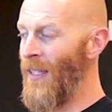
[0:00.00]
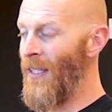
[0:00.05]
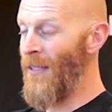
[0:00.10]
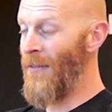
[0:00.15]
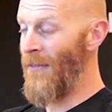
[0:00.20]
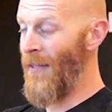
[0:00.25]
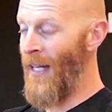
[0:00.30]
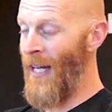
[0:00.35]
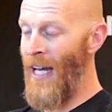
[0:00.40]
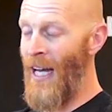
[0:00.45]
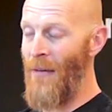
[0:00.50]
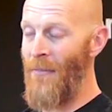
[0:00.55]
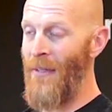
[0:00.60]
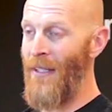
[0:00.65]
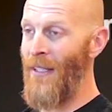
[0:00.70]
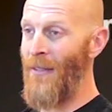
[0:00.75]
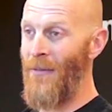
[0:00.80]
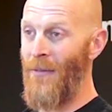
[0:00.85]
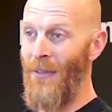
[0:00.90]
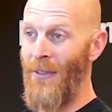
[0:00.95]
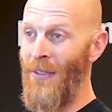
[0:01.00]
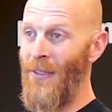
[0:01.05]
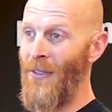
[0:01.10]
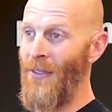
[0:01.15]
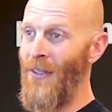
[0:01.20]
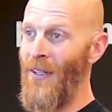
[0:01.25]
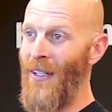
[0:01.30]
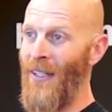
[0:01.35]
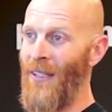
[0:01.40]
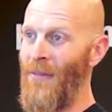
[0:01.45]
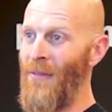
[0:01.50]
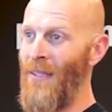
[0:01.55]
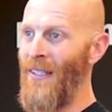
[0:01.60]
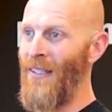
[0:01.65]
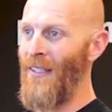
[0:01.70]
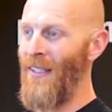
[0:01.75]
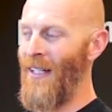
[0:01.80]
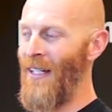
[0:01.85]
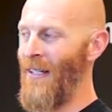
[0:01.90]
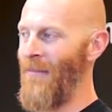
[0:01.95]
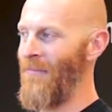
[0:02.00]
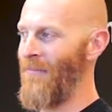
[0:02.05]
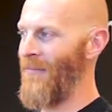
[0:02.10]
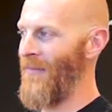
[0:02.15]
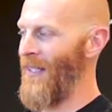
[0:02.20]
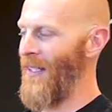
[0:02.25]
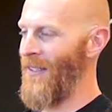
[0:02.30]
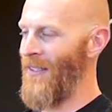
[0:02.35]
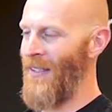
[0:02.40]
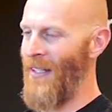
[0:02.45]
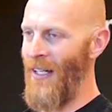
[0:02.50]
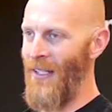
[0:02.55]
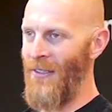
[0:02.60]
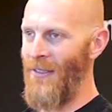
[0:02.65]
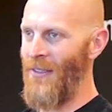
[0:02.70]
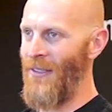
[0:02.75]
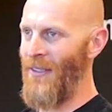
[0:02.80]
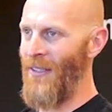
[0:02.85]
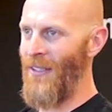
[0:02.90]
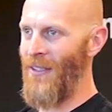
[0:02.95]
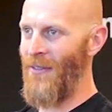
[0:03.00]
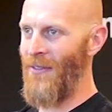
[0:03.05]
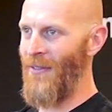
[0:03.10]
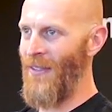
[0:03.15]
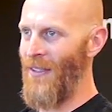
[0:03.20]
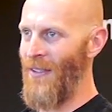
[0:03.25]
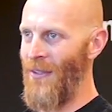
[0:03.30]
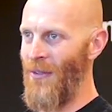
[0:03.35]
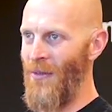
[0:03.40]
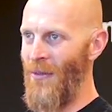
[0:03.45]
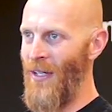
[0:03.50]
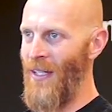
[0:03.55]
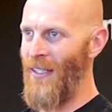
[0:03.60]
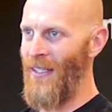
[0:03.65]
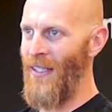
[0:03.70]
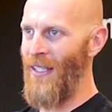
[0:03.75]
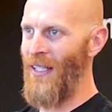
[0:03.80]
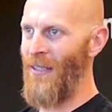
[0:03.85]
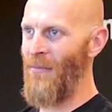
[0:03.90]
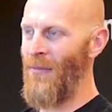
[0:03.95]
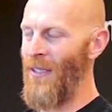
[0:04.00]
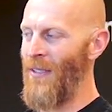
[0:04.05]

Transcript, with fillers: If I happen to get really strong in the meantime, that's an extra, that's, that's a great thing.